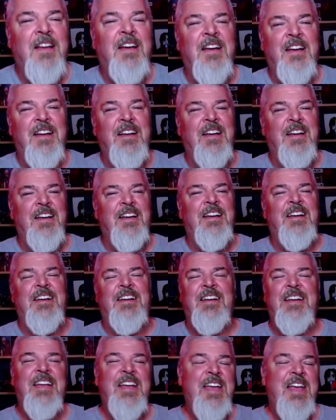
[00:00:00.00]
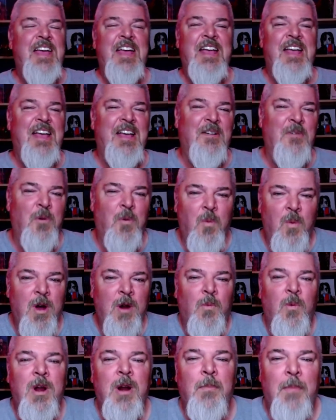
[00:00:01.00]
and
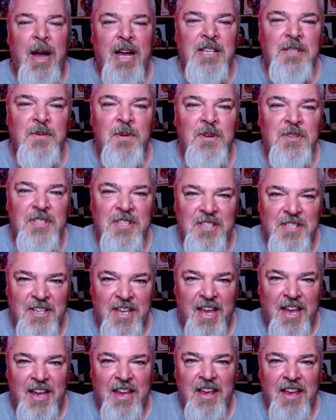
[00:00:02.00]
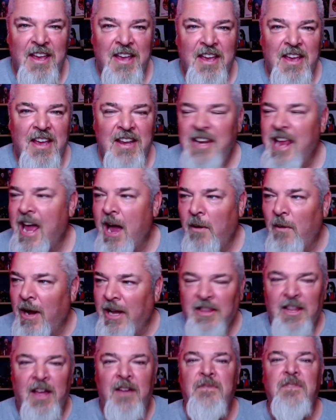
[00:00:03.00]
what am I supposed to say? Now I
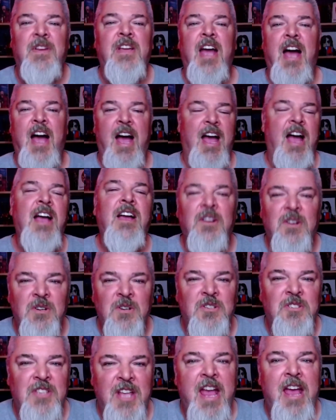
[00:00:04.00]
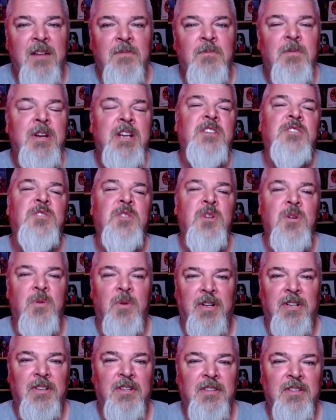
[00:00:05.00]
love the guy. I understand what he's
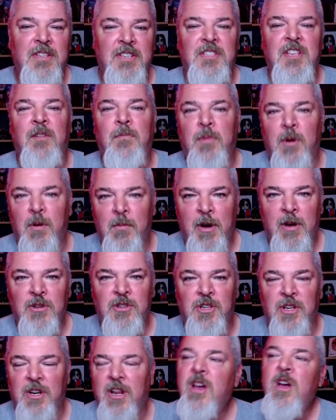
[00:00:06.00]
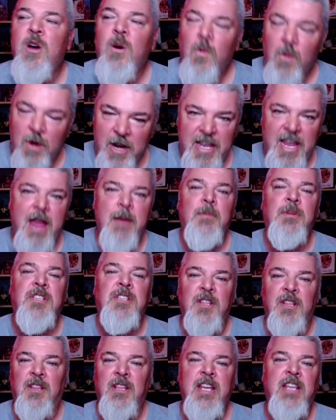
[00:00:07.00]
doing, the self-promotion. When he came into
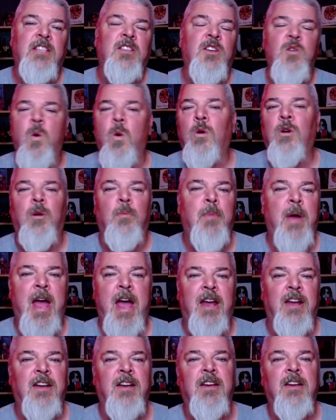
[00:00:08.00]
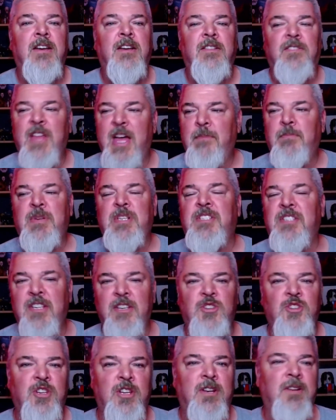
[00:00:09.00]
the league, the cornerback, that
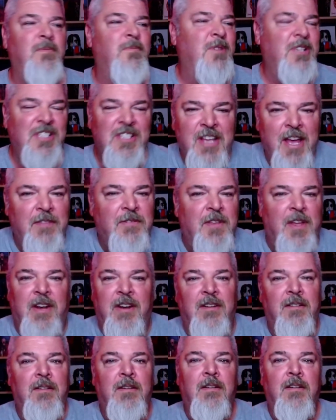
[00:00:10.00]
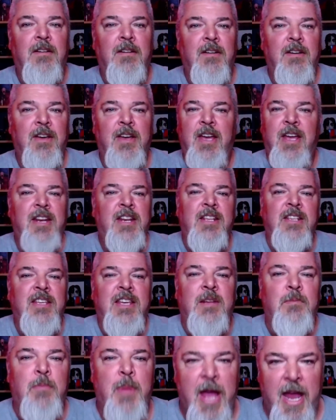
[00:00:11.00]
position was nothing. It didn't
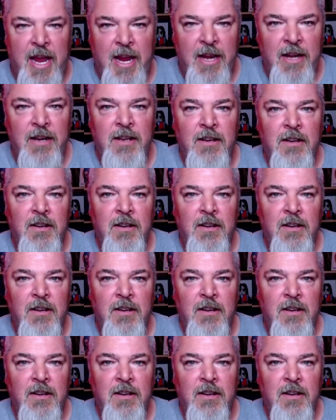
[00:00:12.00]
get paid.